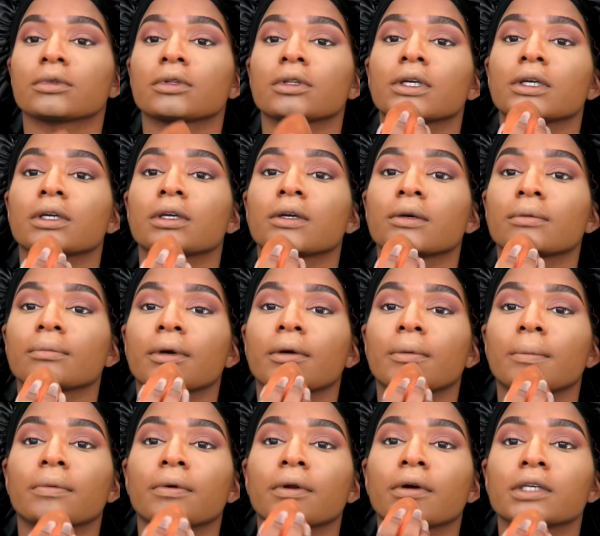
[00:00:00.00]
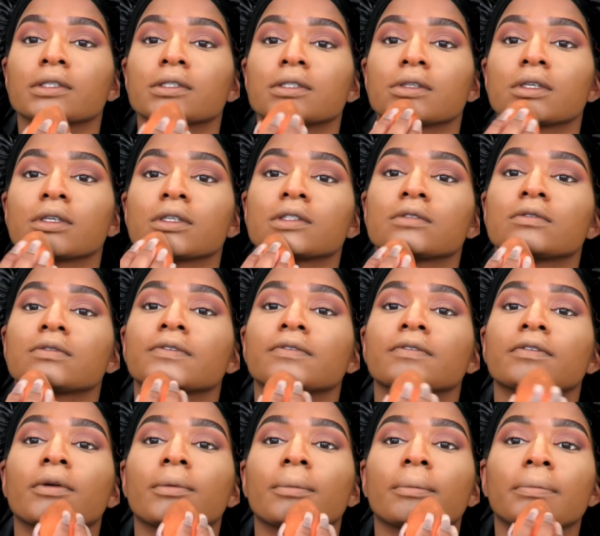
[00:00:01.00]
like my process
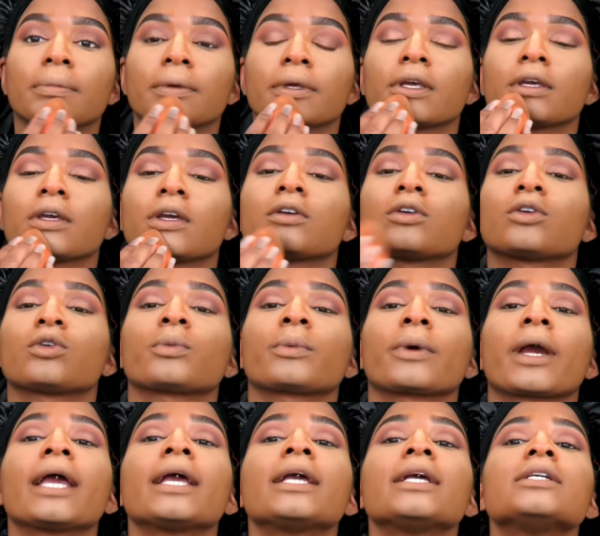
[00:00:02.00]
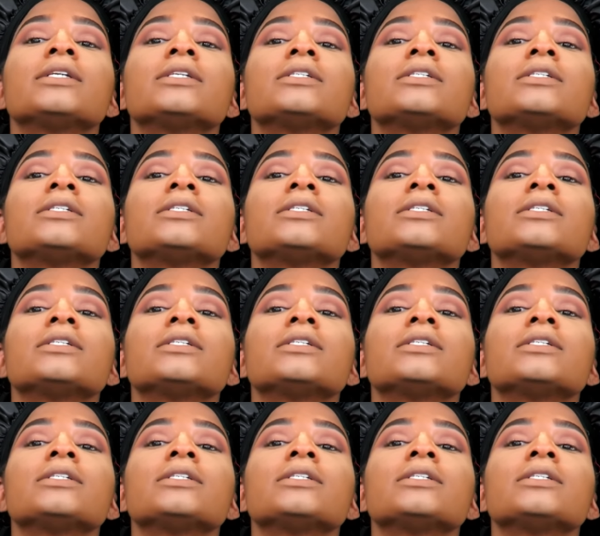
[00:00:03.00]
from being great.